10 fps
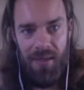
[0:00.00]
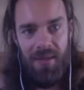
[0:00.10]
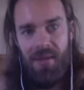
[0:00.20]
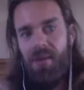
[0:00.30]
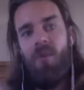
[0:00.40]

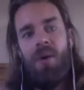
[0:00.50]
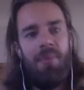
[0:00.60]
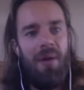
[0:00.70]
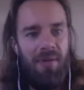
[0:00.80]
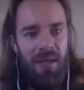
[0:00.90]
what a
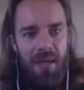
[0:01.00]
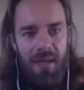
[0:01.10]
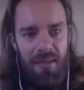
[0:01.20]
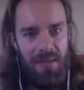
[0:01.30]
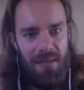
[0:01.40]
private key
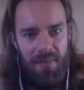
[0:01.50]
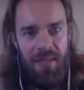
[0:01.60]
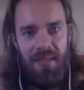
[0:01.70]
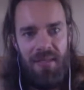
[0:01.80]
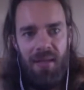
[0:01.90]
is
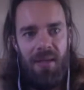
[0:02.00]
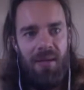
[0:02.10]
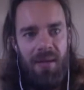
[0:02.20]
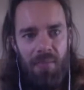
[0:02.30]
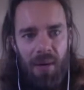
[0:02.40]
basically
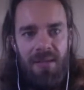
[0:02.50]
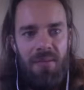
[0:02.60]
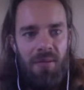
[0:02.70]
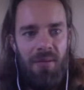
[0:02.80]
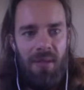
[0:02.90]

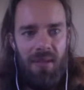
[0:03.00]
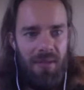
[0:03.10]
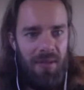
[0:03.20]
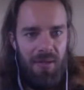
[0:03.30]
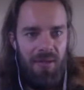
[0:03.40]
impossible. Like
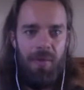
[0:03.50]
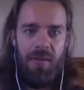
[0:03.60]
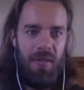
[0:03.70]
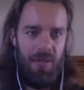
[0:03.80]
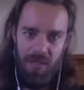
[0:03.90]
the human
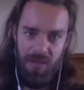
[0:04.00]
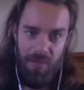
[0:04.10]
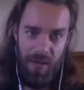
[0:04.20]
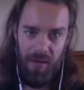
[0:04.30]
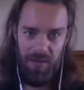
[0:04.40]
attention
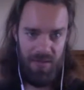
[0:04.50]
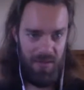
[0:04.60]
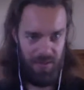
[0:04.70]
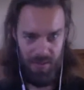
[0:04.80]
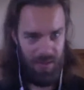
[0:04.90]
span is
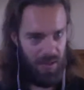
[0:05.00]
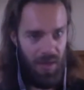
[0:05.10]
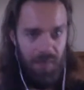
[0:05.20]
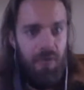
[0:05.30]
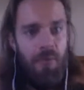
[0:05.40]
a
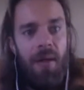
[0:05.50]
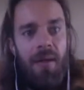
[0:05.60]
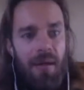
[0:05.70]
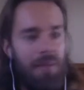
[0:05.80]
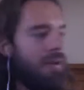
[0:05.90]
few
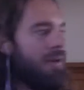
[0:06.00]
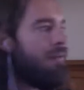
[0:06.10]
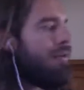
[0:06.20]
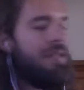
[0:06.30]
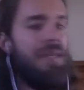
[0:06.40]
minutes,
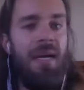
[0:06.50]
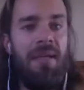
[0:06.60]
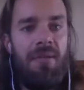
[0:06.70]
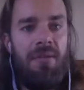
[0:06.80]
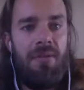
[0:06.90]
30
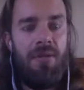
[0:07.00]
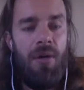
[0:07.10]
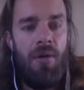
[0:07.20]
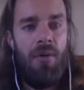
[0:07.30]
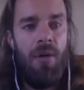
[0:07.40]
seconds.
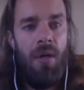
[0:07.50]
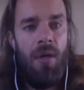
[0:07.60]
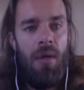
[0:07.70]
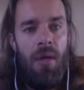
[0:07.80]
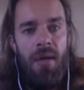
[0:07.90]
So
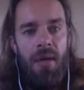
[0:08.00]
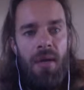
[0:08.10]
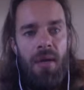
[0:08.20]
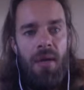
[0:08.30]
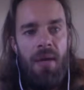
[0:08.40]

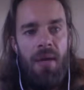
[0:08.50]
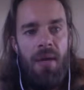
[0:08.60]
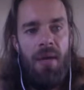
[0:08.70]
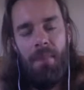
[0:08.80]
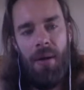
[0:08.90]
figuring
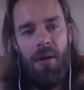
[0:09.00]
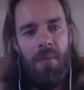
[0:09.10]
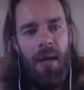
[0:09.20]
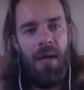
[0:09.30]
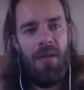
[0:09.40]
out how to
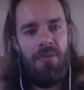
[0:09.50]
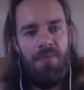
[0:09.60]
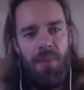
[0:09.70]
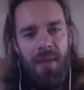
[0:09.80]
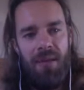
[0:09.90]
better
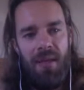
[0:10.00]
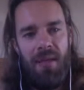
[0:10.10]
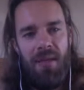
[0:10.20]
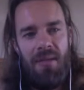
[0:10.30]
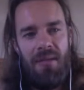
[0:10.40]
manage private
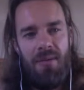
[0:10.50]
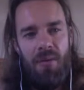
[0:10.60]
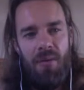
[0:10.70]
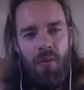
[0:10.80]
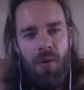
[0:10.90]

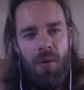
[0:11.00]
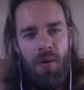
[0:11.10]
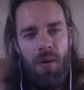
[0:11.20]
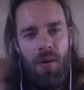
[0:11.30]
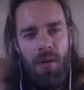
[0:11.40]
keys
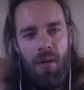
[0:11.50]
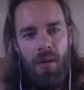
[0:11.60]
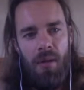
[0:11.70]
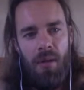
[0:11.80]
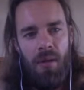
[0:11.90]
or,
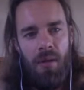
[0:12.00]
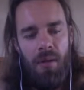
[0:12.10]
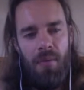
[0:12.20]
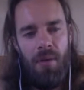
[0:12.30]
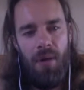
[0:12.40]

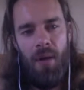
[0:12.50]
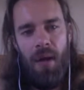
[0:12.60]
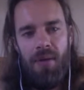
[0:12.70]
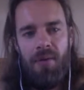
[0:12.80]
how to